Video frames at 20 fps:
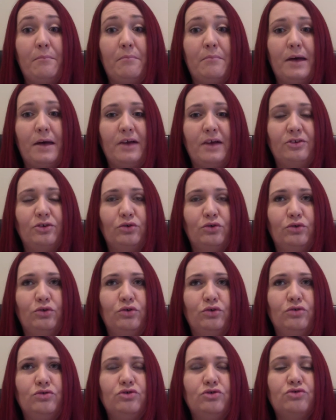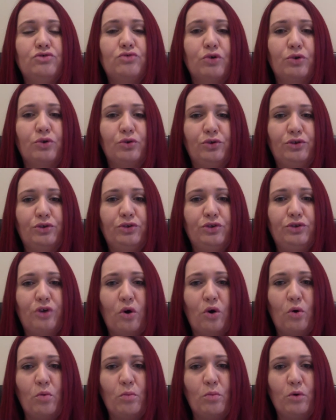my son, struggles
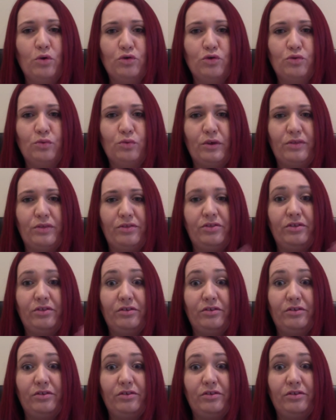so much with